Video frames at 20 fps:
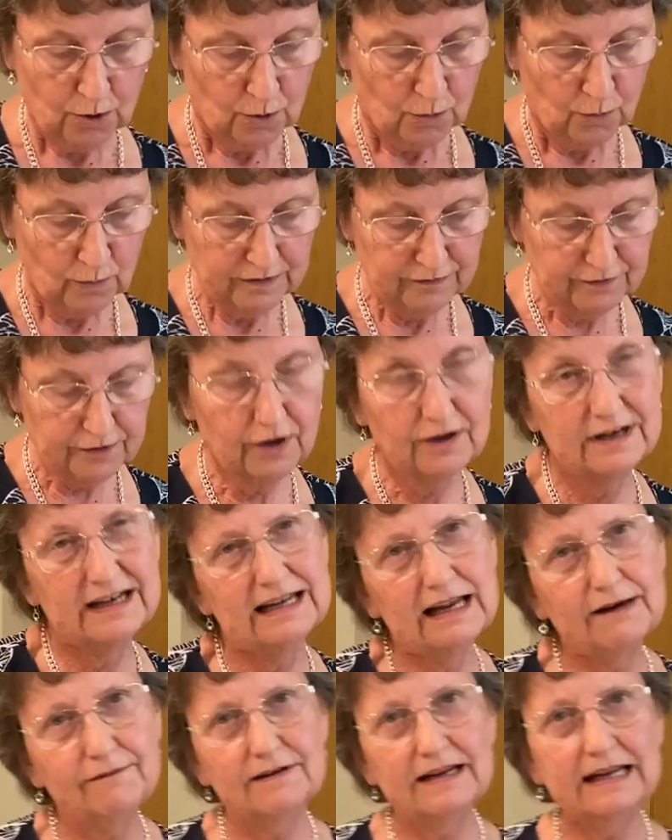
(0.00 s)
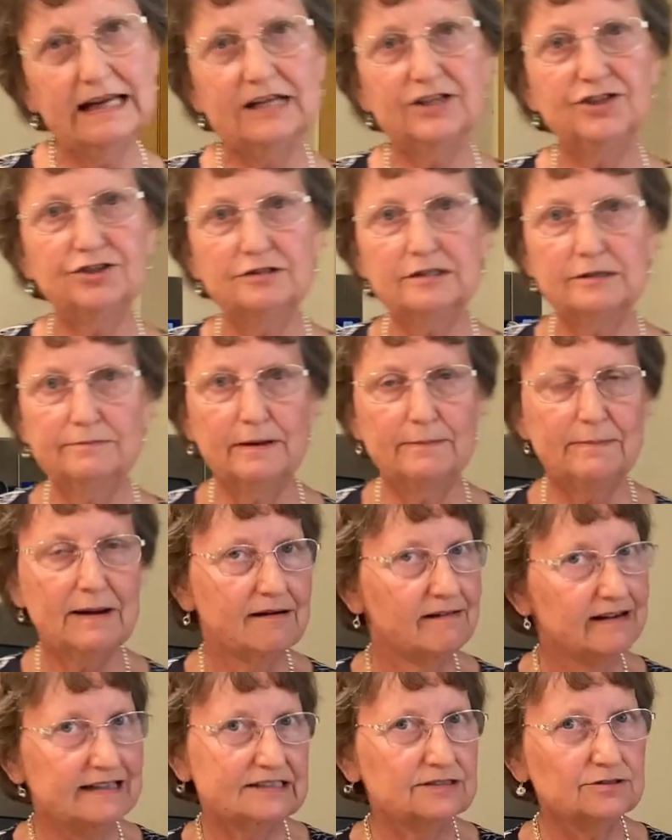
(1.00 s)
We've got lovely juniper
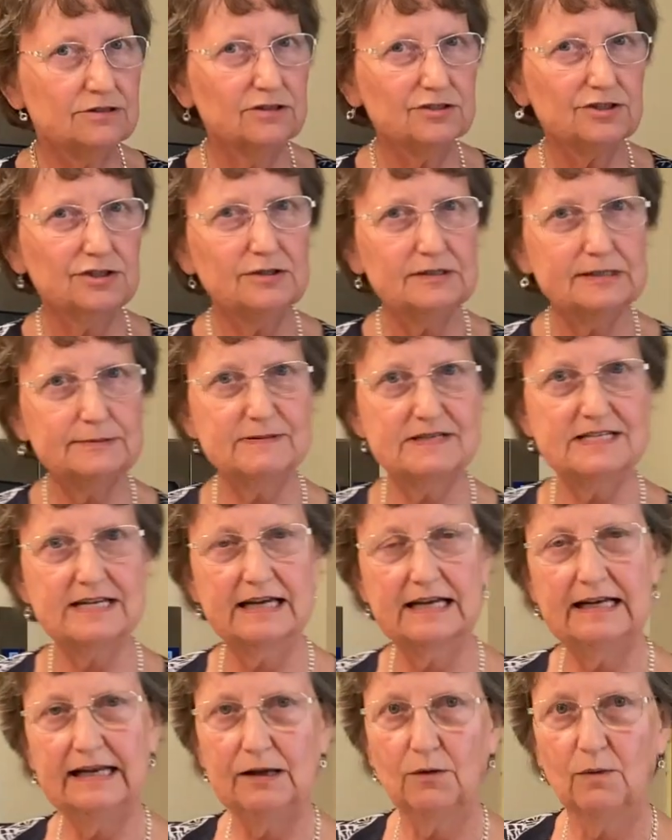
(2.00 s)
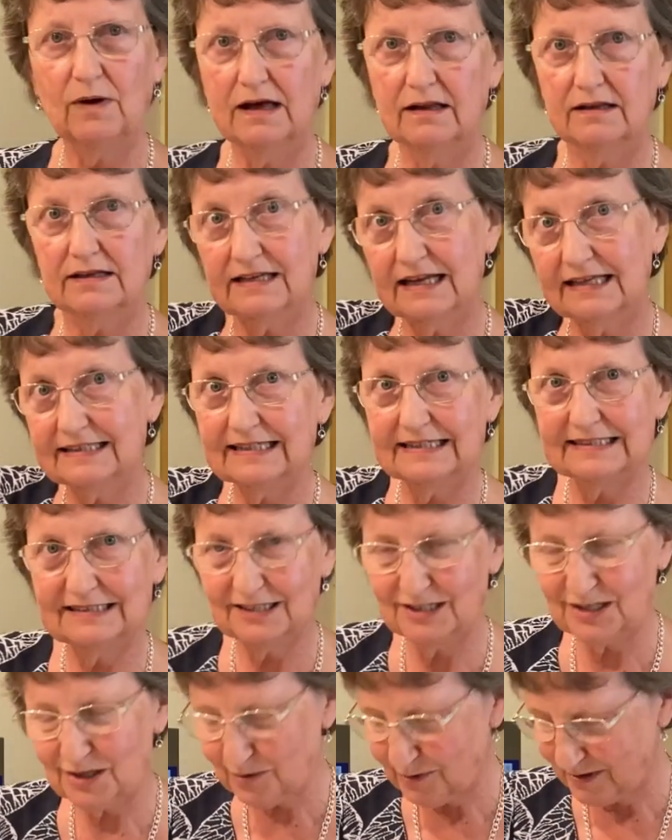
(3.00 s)
berries, not used particularly well unless it's
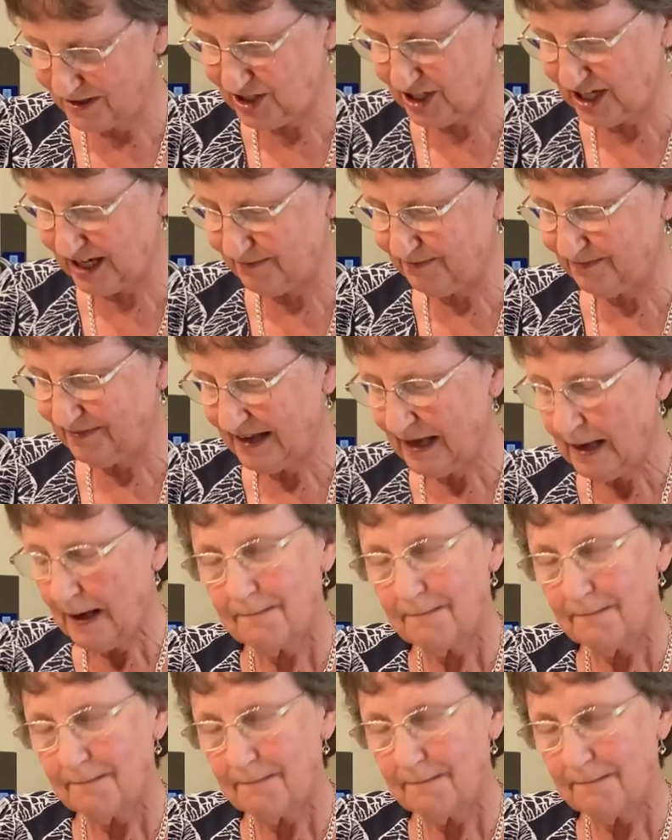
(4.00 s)
to do with gin,